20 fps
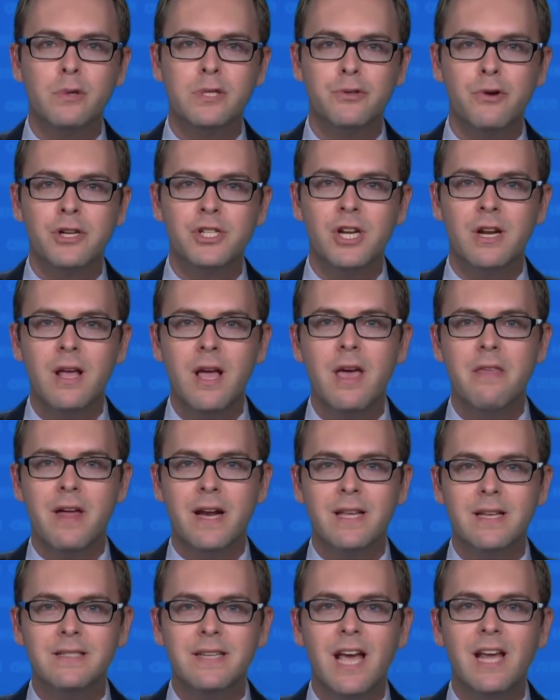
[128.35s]
restriction
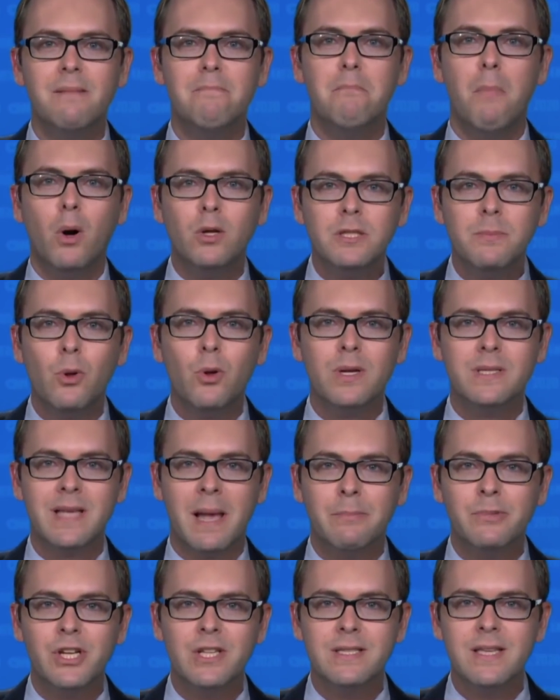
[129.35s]
that contained multiple
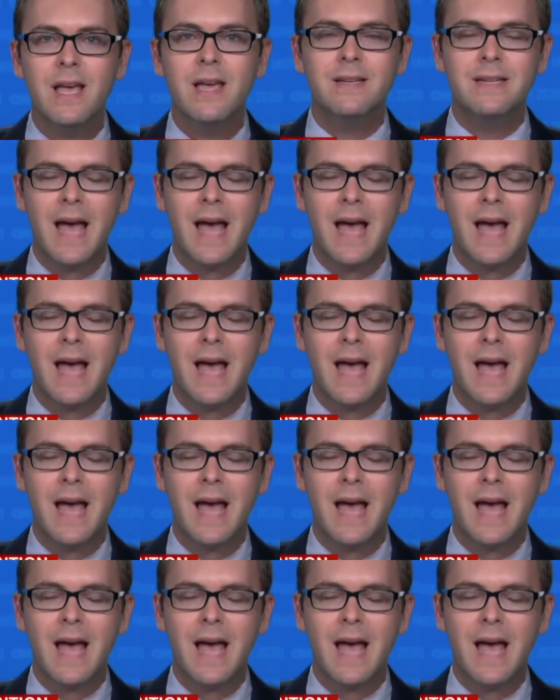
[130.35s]
exemptions.